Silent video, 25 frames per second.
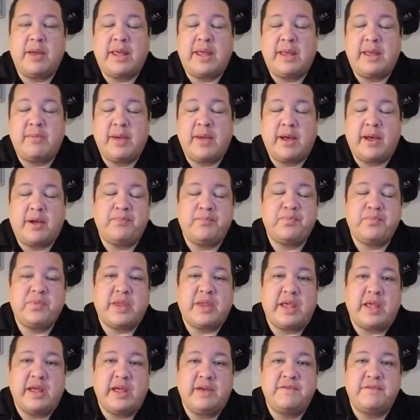email
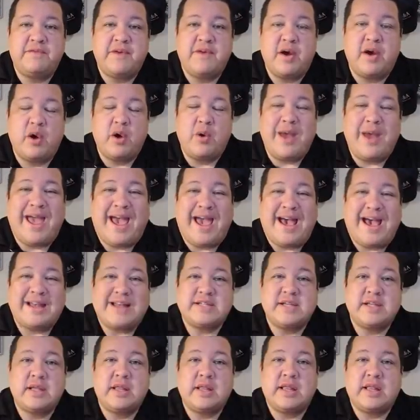info
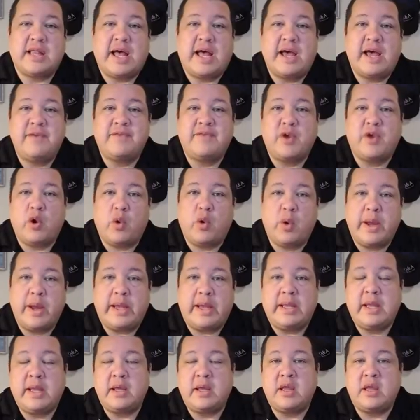at
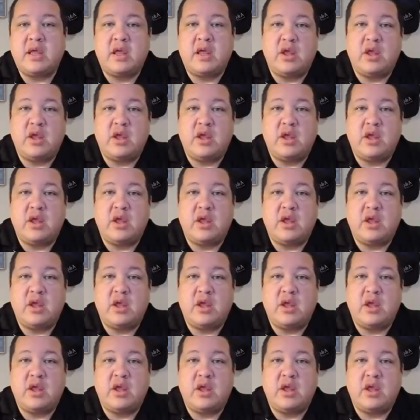livecoinqa.com.